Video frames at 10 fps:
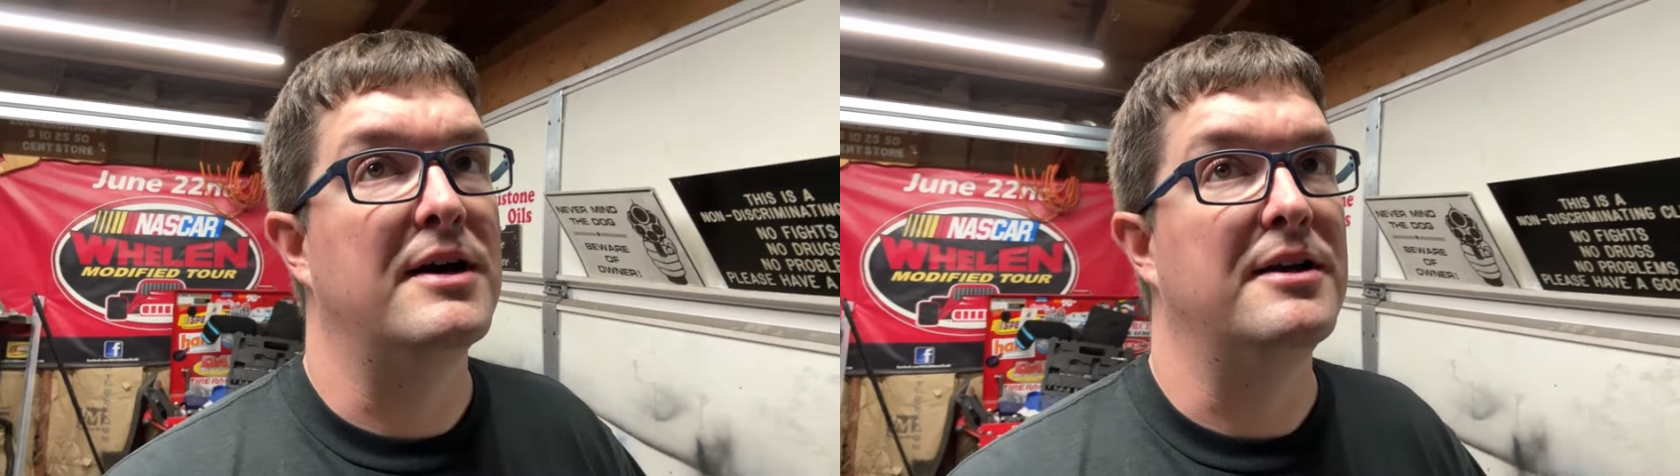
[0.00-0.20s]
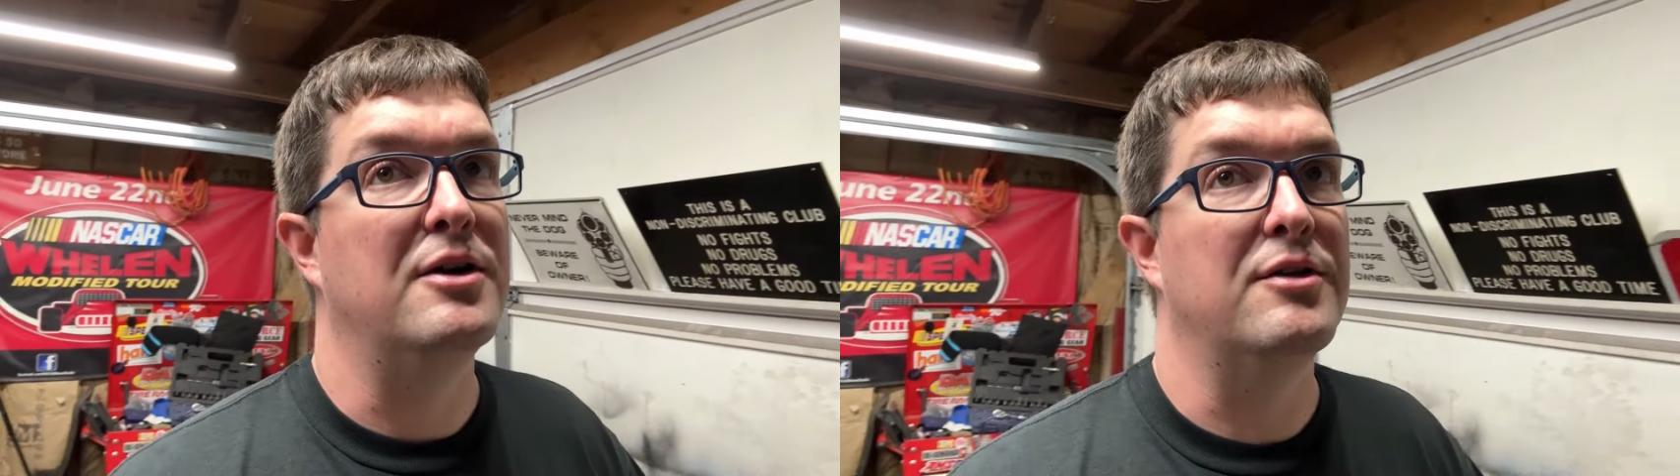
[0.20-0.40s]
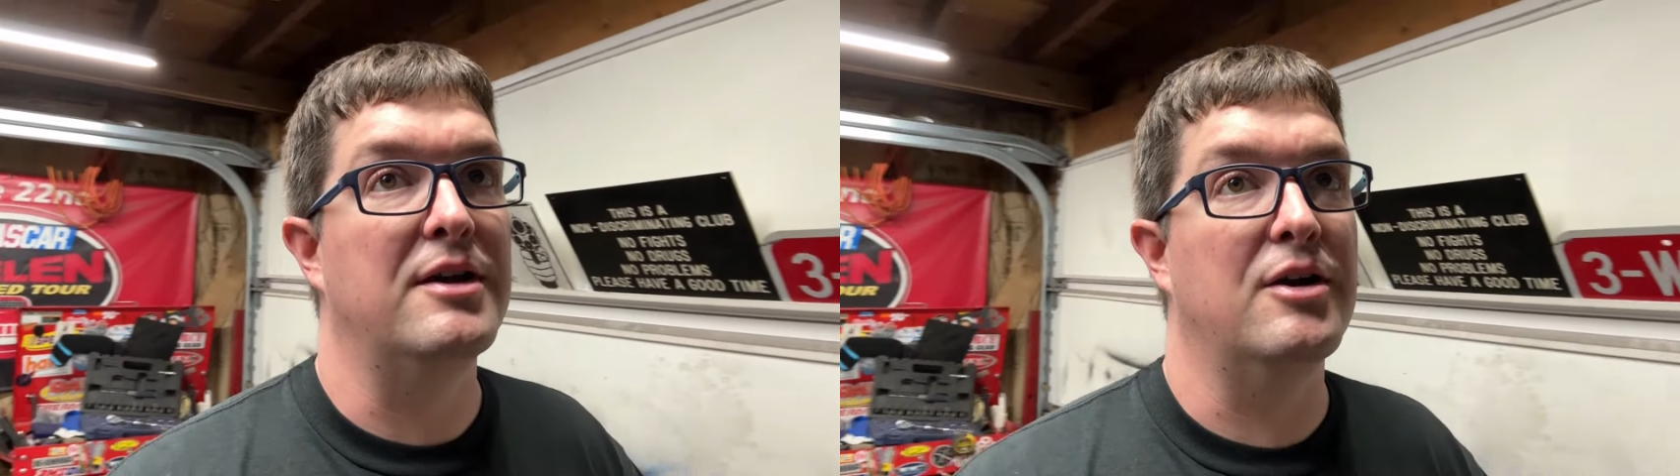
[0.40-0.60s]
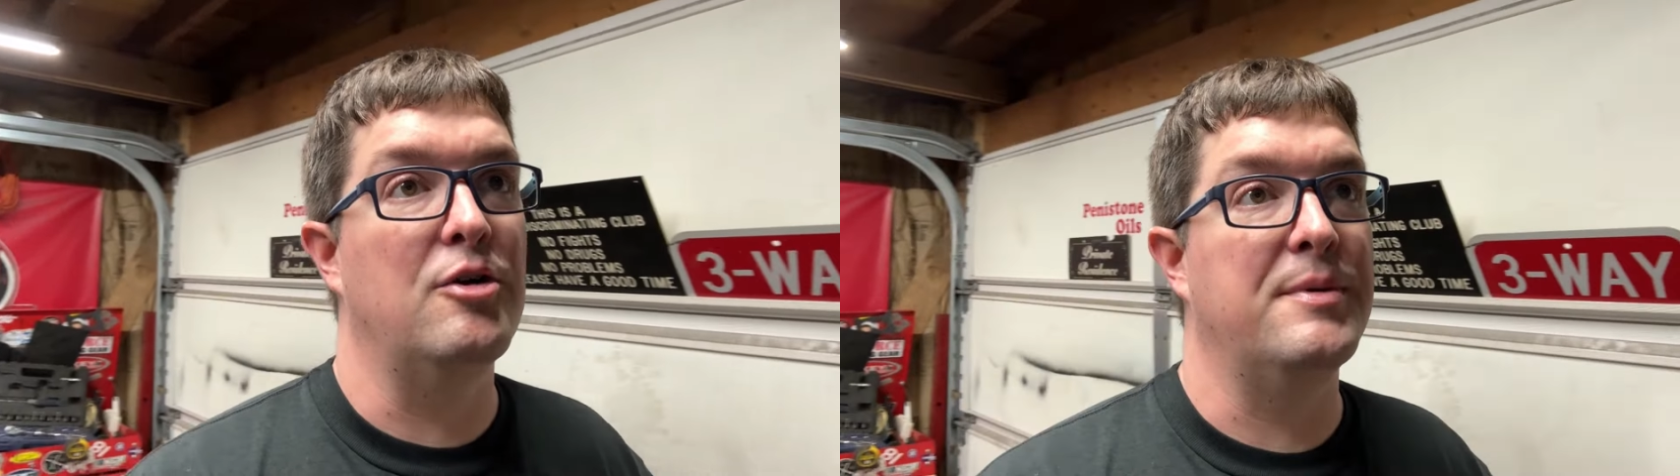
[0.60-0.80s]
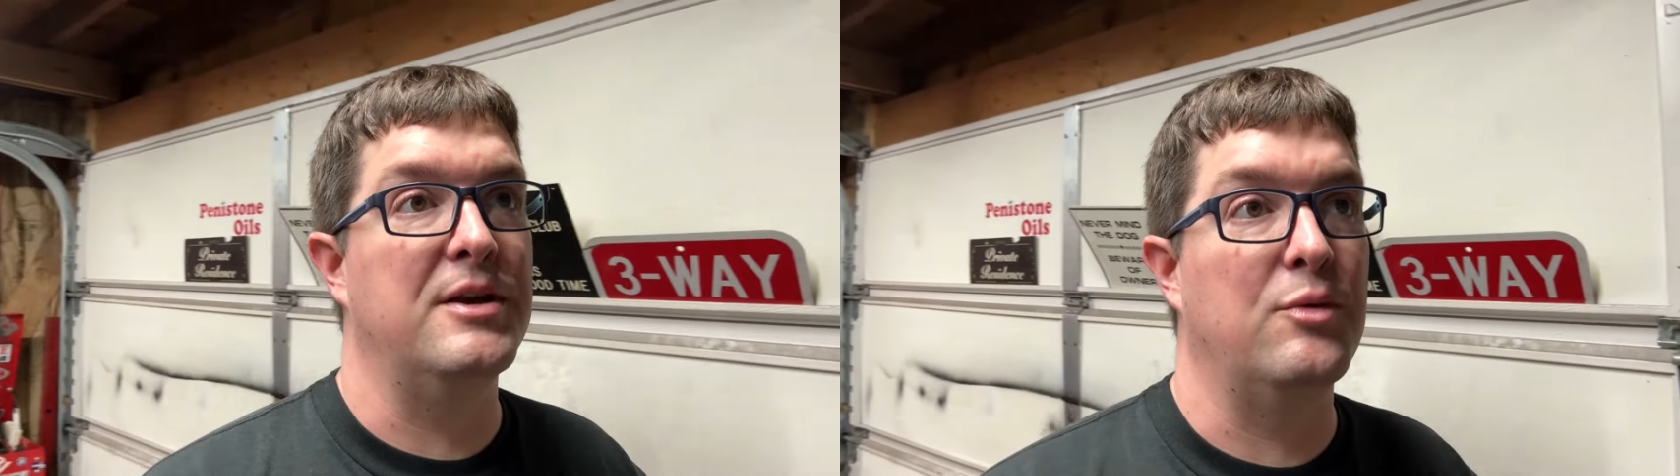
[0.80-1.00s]
I'd go there
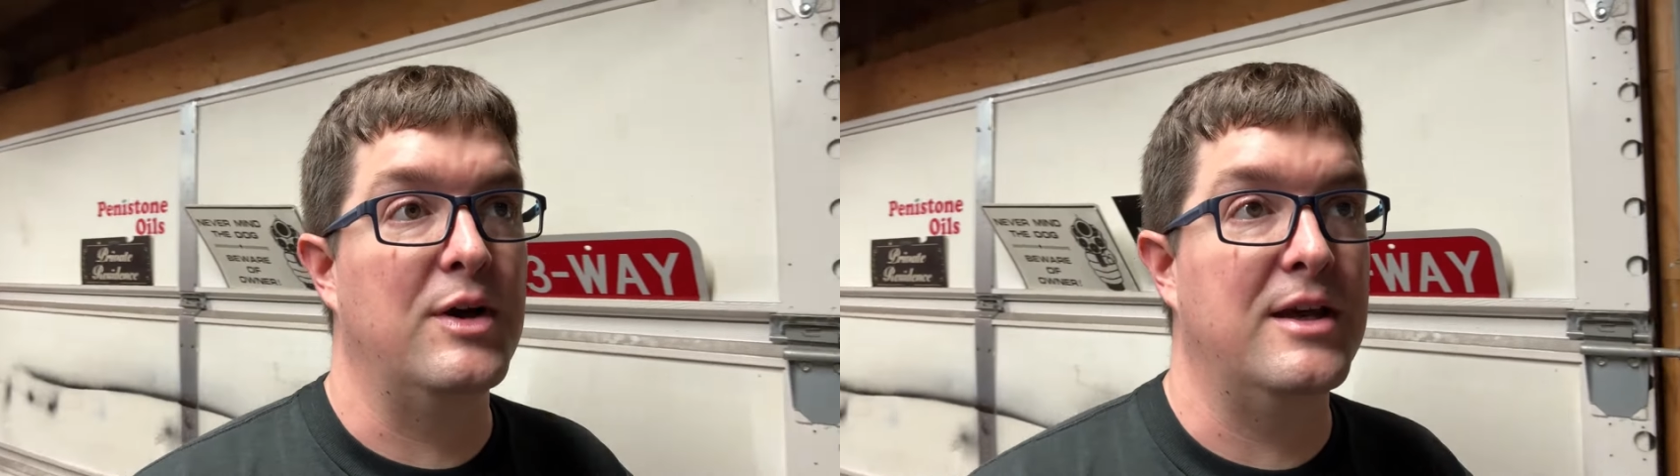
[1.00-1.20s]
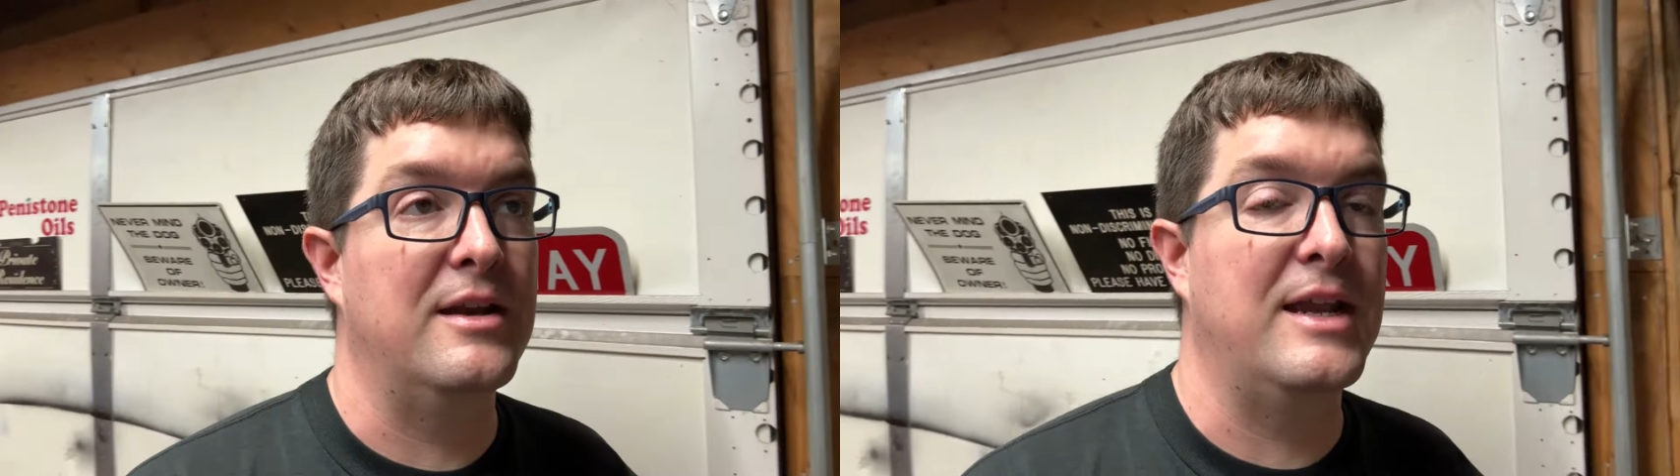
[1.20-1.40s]
hoping to win.